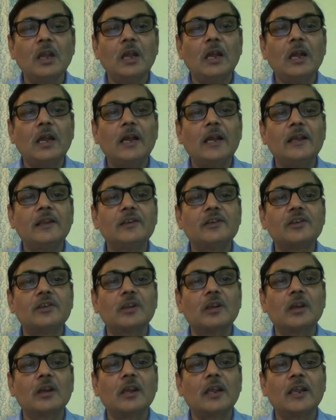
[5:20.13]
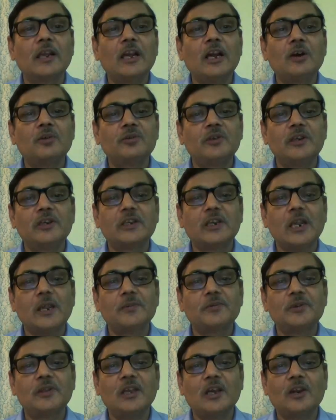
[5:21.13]
and agouti
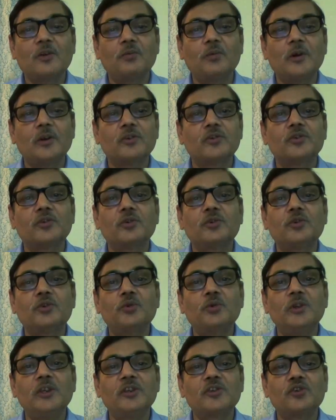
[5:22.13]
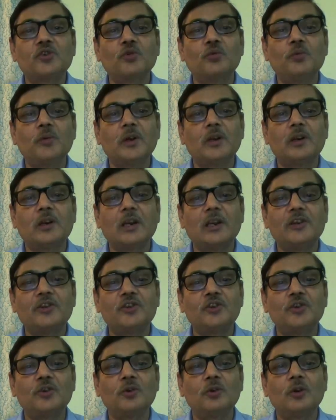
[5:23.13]
types, they are 1. So 2:1
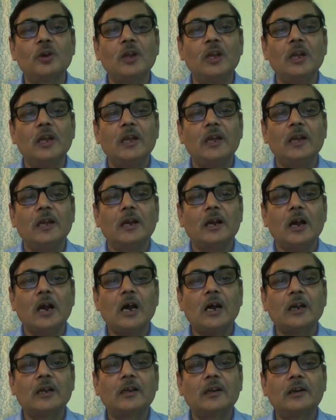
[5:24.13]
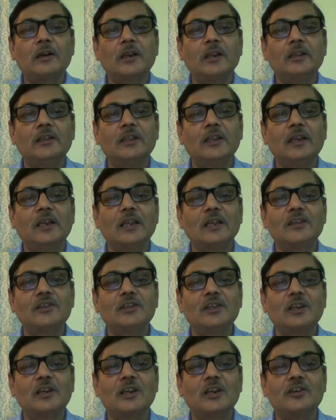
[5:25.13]
ratio occur in the next
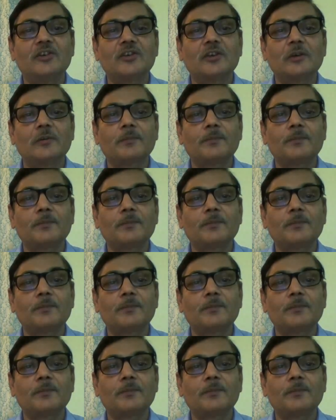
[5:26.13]
generation.